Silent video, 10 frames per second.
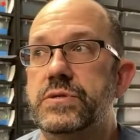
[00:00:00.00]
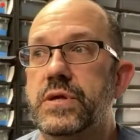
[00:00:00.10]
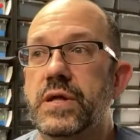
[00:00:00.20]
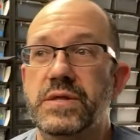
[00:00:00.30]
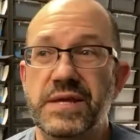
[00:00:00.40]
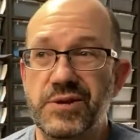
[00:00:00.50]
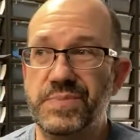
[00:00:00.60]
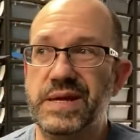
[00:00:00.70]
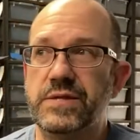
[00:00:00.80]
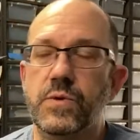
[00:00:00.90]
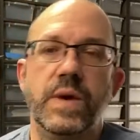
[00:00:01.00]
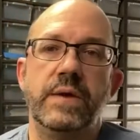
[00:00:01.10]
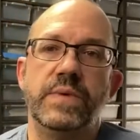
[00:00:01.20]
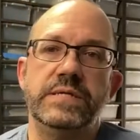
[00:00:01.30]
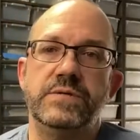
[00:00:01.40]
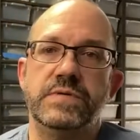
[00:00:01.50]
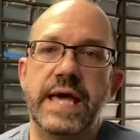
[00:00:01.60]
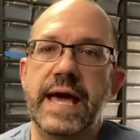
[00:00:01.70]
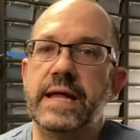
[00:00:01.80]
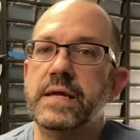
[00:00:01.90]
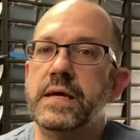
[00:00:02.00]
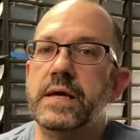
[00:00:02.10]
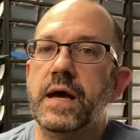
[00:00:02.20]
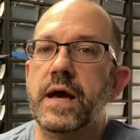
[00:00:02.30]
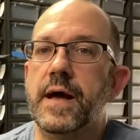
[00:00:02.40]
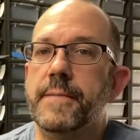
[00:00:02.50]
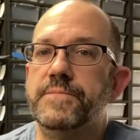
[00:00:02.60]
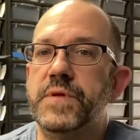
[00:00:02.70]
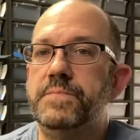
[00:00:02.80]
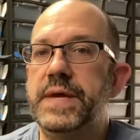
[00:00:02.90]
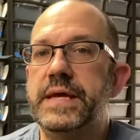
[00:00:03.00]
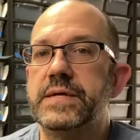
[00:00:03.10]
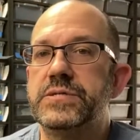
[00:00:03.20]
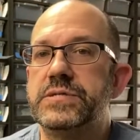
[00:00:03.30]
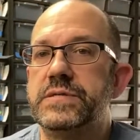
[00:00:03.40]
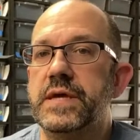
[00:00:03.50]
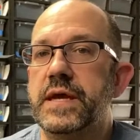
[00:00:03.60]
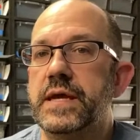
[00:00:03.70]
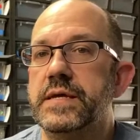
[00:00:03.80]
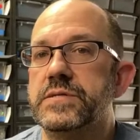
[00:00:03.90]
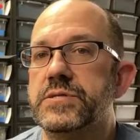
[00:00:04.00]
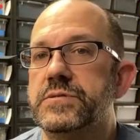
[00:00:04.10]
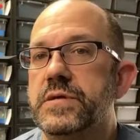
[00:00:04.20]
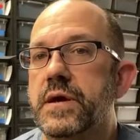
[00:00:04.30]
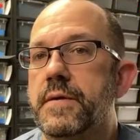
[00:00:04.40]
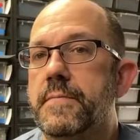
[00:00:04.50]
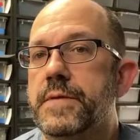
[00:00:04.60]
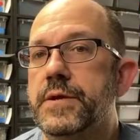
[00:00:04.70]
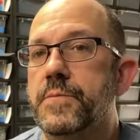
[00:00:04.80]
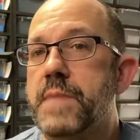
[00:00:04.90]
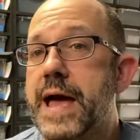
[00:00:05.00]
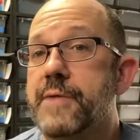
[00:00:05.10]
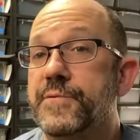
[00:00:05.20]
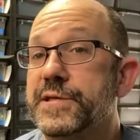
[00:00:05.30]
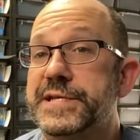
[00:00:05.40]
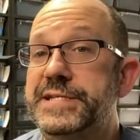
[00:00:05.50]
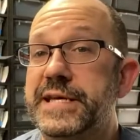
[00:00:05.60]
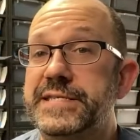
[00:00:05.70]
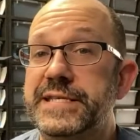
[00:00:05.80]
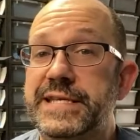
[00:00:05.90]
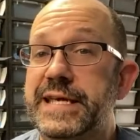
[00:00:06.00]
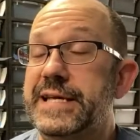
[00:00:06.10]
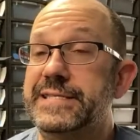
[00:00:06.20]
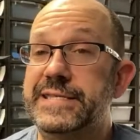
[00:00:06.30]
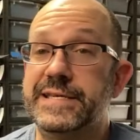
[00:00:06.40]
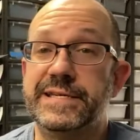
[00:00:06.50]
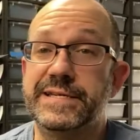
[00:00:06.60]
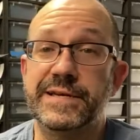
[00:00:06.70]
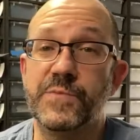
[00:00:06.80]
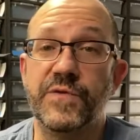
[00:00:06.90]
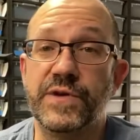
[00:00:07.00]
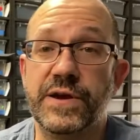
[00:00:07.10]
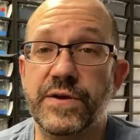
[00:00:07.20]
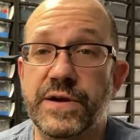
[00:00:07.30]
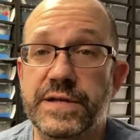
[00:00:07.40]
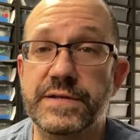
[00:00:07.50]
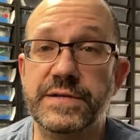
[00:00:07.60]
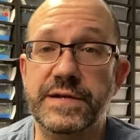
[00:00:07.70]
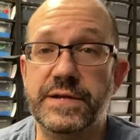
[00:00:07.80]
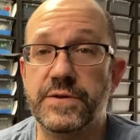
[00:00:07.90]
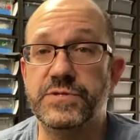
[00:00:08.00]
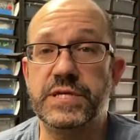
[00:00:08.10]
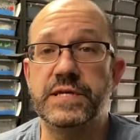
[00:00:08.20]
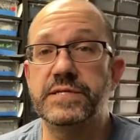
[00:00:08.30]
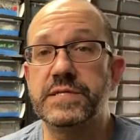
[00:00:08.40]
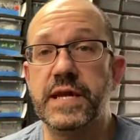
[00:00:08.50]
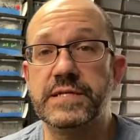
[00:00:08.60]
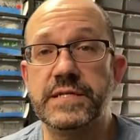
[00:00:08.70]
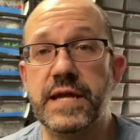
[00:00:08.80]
a little bit in the way we do that. The biggest thing is Matt really doesn't get to come over here and, see his snakes and